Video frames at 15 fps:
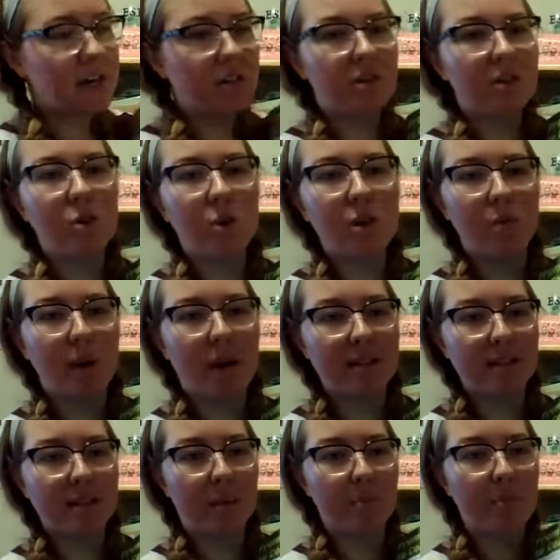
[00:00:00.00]
the
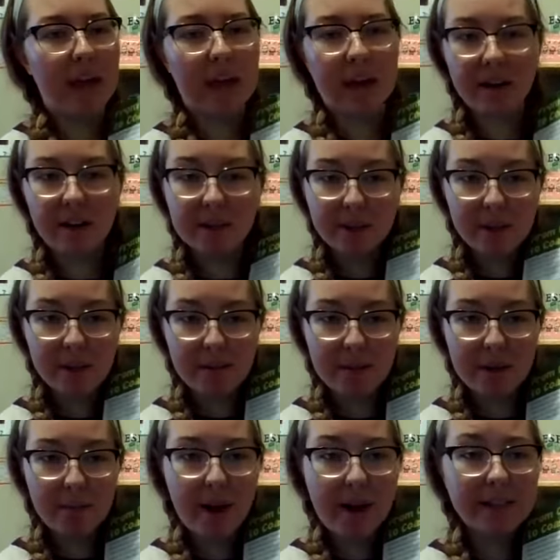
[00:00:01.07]
Northwest compared to the
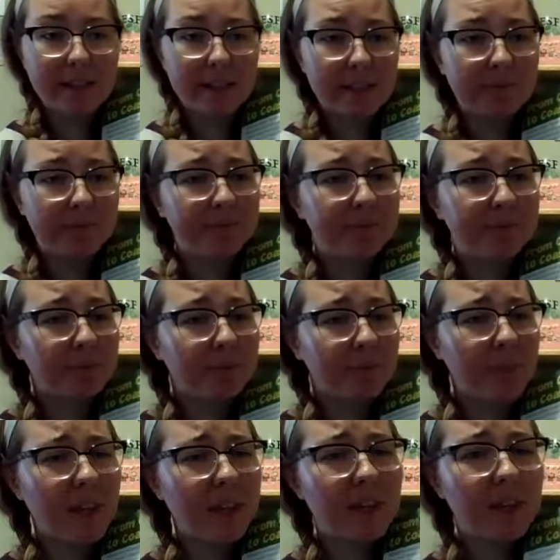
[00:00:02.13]
Midwest,
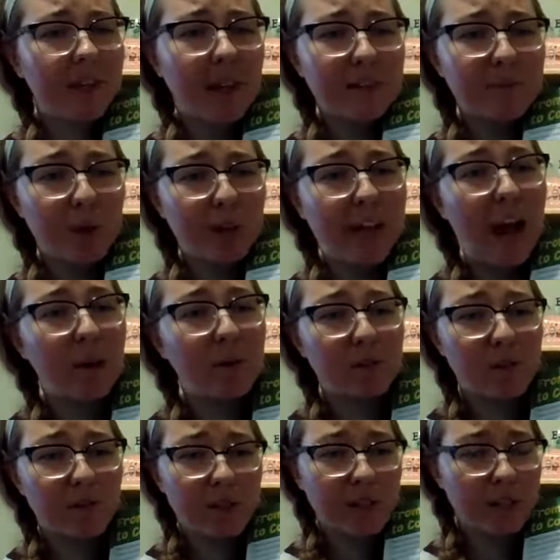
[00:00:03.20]
there are lots more cows
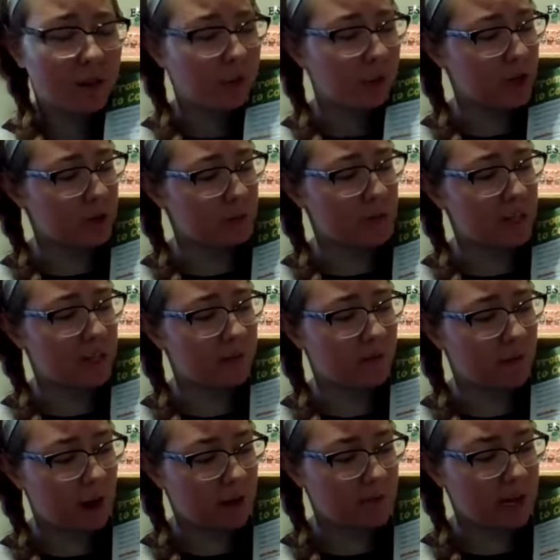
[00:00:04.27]
over here, which means
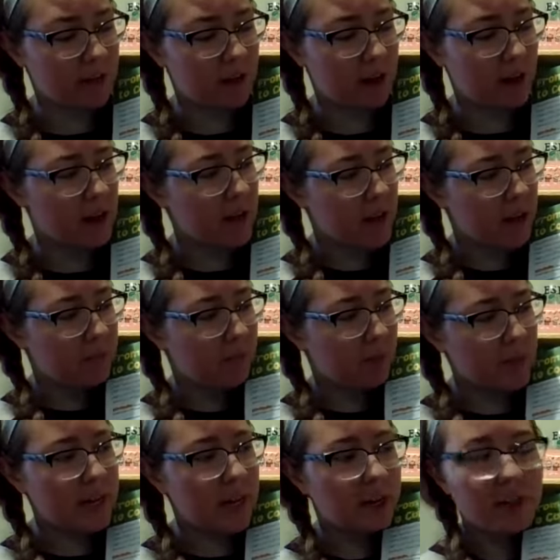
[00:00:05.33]
farming. But
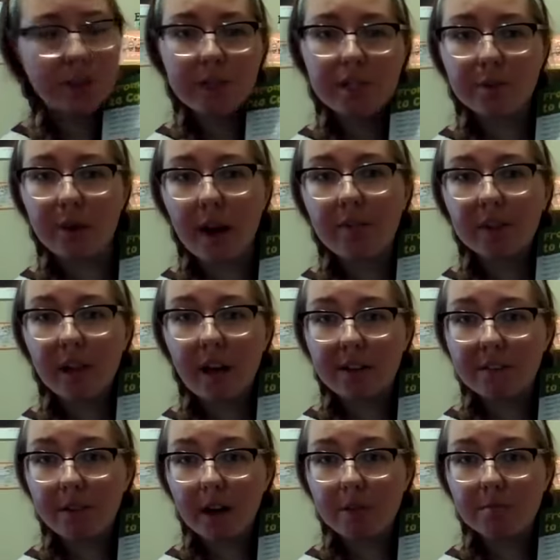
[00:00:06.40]
we actually do have a lot
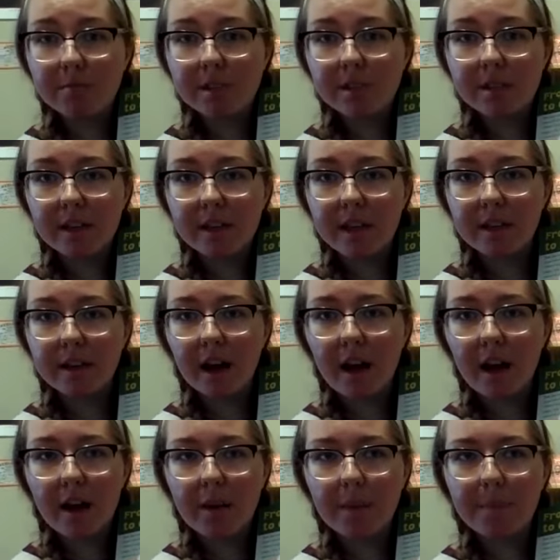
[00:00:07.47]
of farms in
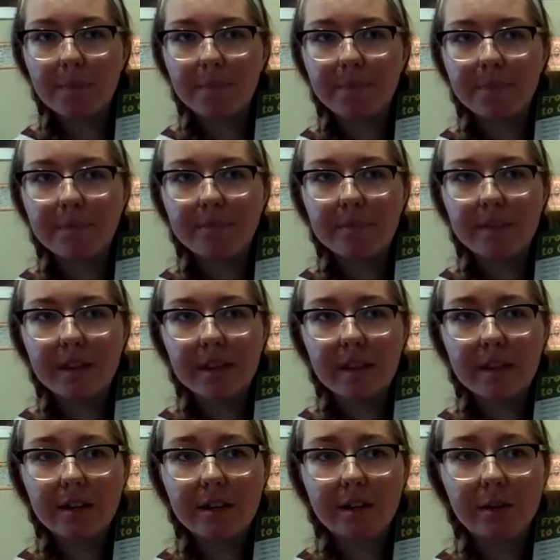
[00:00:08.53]

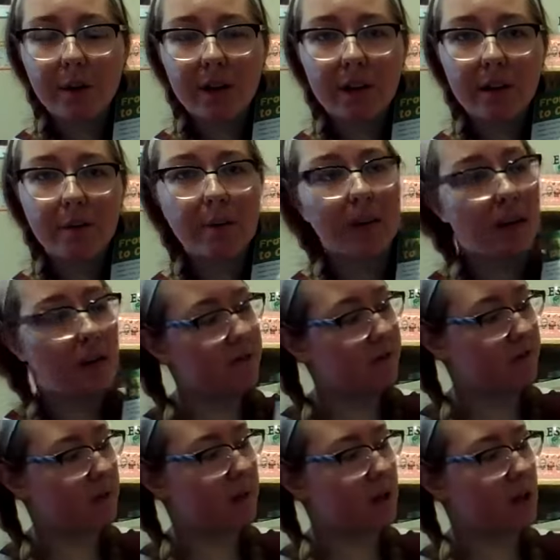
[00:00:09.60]
New York. We have
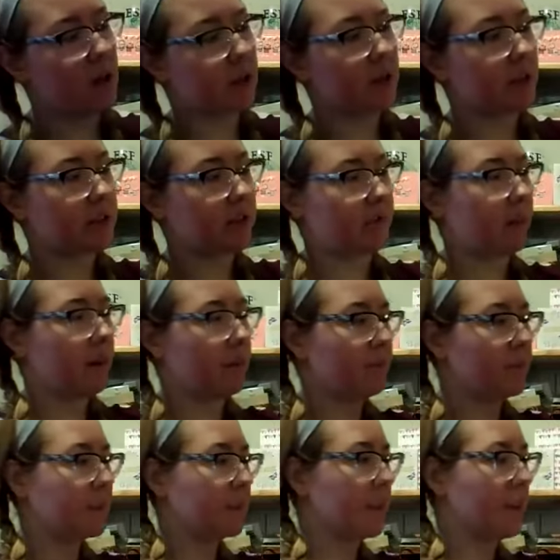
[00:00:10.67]
lots of
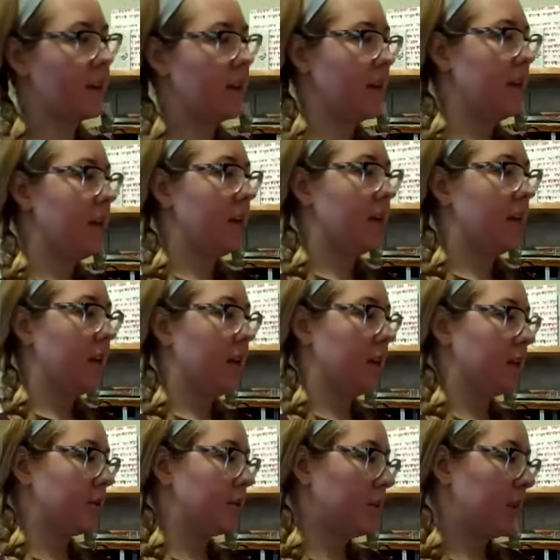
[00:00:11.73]
farms.
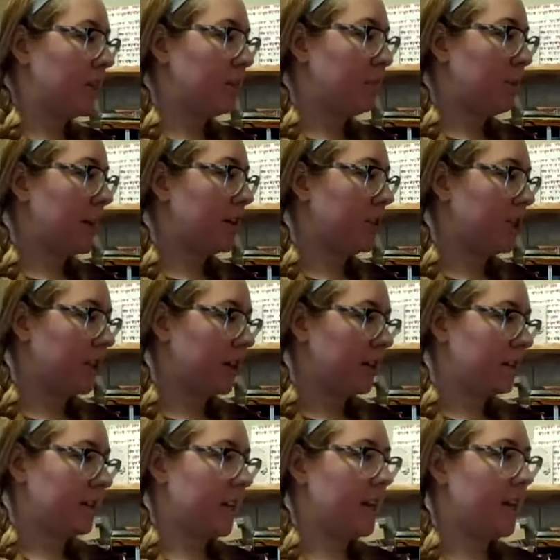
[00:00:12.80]
So these
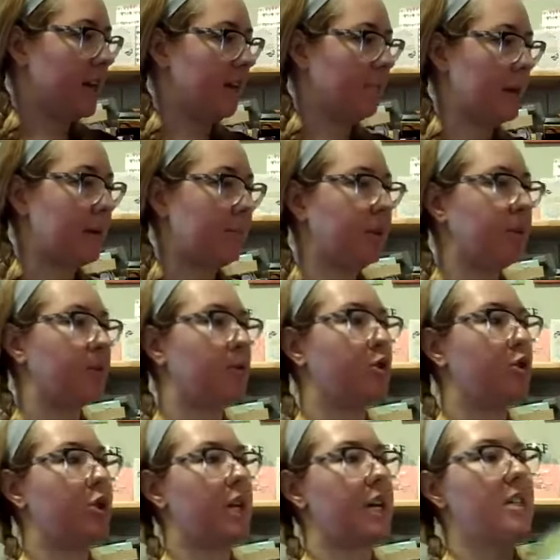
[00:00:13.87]
pictures, people use
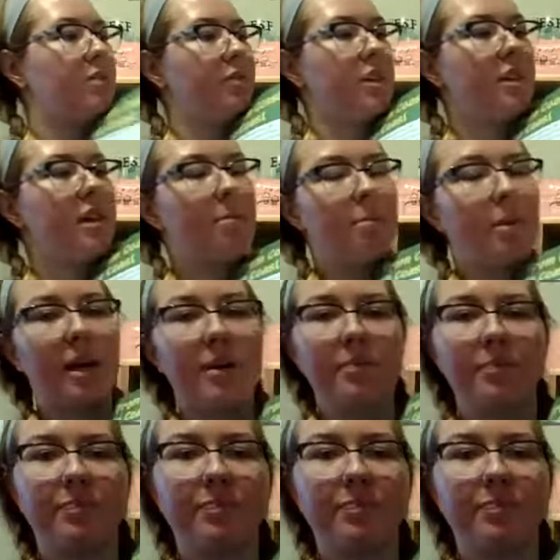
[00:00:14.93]
trees for lumber.